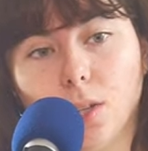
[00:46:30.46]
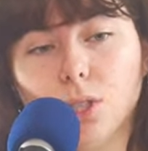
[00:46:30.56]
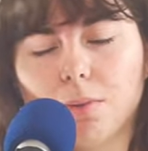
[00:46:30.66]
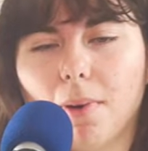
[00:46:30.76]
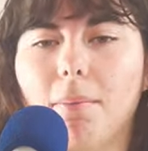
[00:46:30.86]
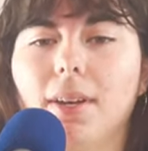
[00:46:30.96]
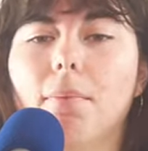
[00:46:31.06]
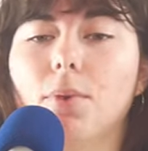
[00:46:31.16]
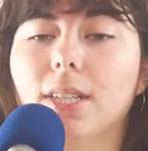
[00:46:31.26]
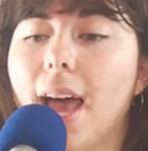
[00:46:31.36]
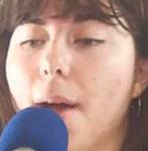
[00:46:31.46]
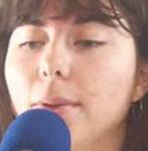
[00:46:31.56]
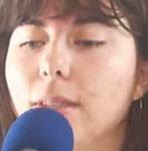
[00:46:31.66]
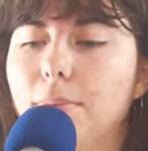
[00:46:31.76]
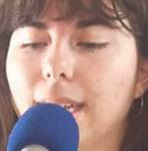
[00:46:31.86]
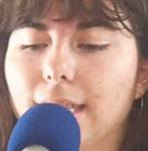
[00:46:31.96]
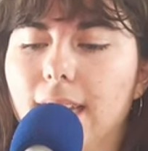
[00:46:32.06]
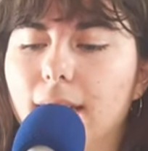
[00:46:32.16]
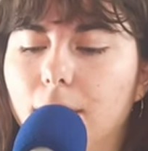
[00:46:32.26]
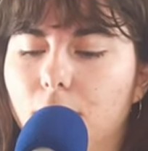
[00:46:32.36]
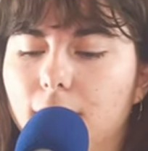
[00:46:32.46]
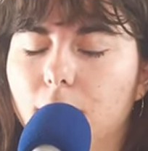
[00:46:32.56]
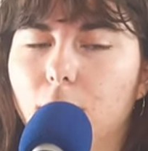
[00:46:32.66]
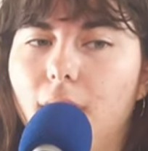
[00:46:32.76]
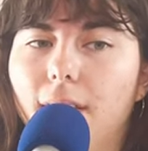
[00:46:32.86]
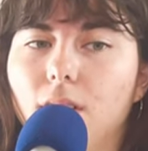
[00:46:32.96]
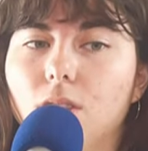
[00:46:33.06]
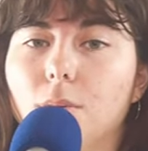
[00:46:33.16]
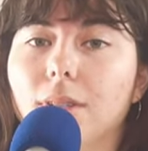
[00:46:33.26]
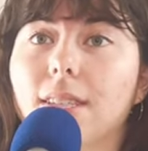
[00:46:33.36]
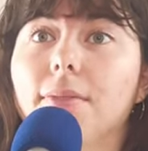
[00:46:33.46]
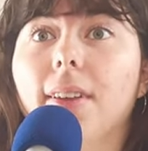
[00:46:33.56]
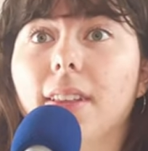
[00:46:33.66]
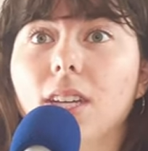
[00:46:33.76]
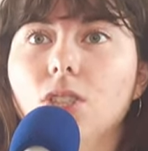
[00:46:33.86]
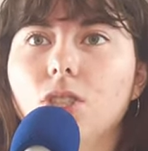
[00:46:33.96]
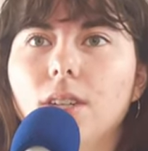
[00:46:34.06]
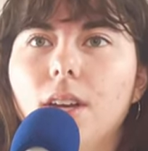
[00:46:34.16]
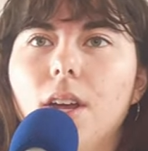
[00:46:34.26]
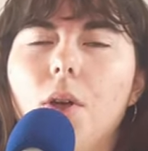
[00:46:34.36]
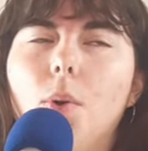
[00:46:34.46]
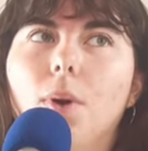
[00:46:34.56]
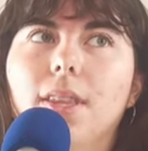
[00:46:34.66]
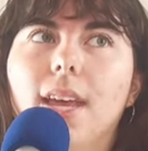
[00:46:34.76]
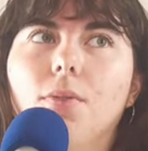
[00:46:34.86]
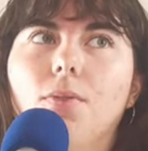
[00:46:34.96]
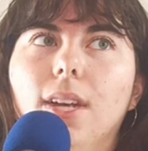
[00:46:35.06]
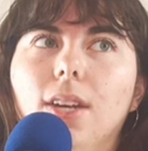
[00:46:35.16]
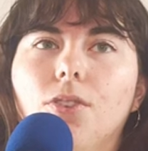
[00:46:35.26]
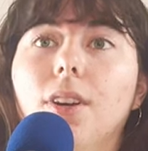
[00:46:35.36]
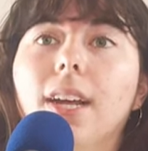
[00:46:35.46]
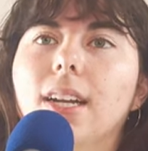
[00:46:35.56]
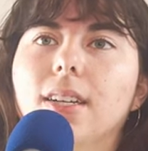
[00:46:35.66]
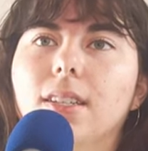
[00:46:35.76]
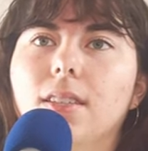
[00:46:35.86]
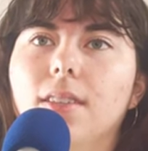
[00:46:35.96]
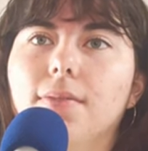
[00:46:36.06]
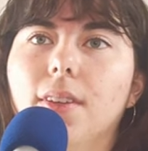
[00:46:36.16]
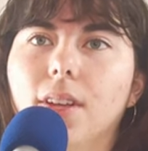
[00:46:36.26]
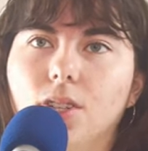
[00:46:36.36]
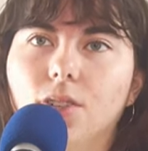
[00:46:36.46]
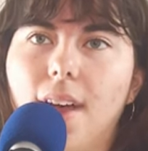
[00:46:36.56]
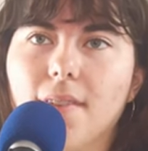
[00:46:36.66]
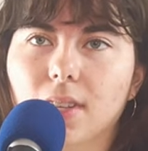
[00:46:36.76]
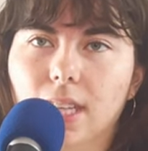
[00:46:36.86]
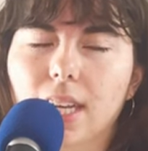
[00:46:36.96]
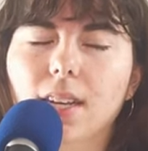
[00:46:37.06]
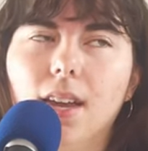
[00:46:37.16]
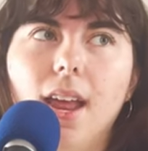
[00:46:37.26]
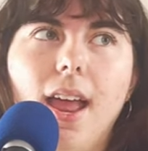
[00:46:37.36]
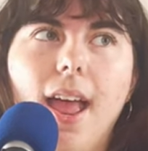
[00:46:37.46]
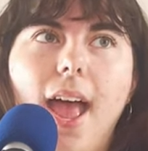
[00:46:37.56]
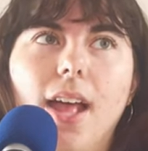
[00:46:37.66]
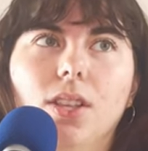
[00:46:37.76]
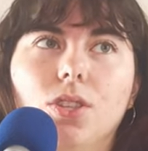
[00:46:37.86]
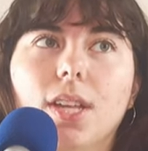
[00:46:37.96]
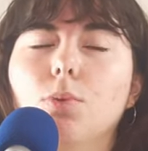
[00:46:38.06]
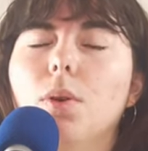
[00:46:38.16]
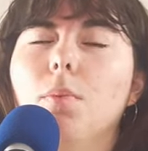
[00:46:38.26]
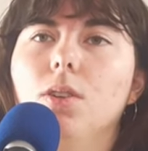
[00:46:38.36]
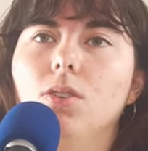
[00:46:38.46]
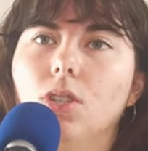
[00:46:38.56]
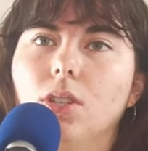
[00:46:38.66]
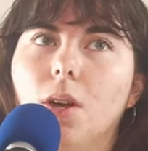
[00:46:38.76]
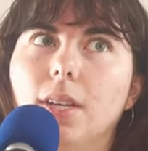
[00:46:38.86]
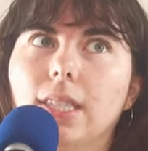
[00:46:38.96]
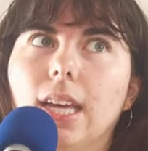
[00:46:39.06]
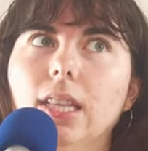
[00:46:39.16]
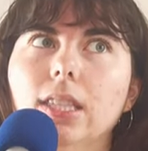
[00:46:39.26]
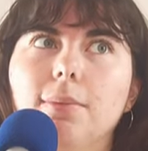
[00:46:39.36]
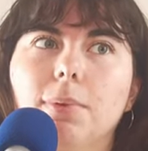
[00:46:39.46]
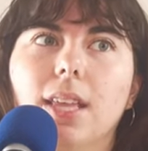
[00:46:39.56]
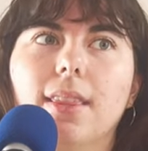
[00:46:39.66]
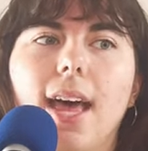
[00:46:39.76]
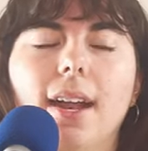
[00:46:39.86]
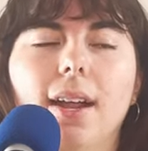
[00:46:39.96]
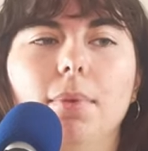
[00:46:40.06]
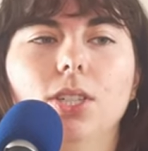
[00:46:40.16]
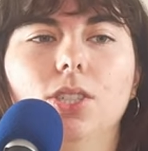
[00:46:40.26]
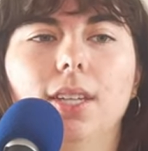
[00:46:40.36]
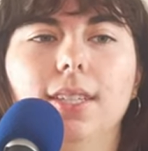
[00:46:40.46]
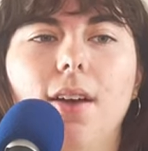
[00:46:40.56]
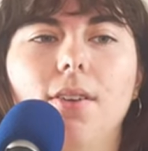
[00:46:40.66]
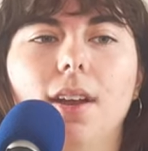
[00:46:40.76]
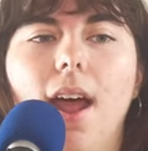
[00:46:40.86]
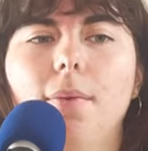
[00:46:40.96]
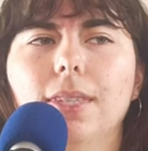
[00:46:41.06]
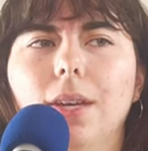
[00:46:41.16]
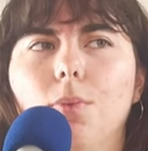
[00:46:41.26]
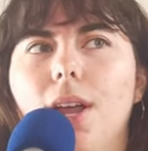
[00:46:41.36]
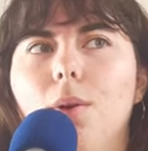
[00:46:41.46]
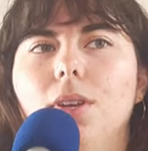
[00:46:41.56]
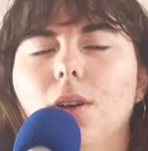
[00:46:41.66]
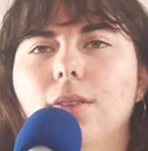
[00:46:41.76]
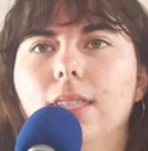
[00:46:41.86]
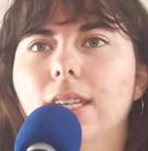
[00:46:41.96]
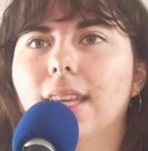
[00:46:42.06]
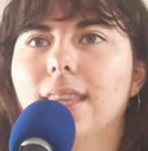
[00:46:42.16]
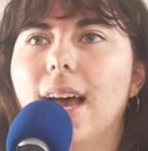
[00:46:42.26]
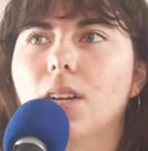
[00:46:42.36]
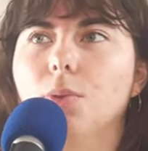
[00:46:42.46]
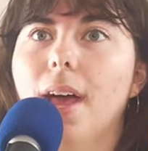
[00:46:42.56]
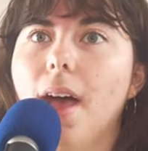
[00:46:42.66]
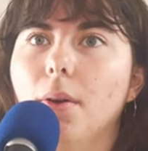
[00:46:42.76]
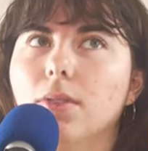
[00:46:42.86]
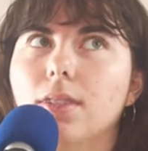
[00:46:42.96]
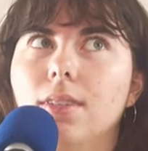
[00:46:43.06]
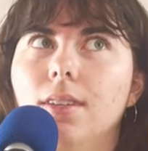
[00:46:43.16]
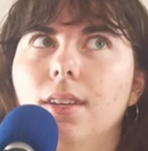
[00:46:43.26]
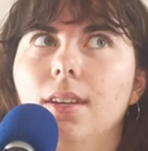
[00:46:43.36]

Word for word: Lucy Maud Montgomery's house, because in Prince Edward Island, there was this village where they recreated the village of Avonlea. And so that's where we usually go as kids, but then that had been shut down, and I was like, why don't we go see, like, the actual house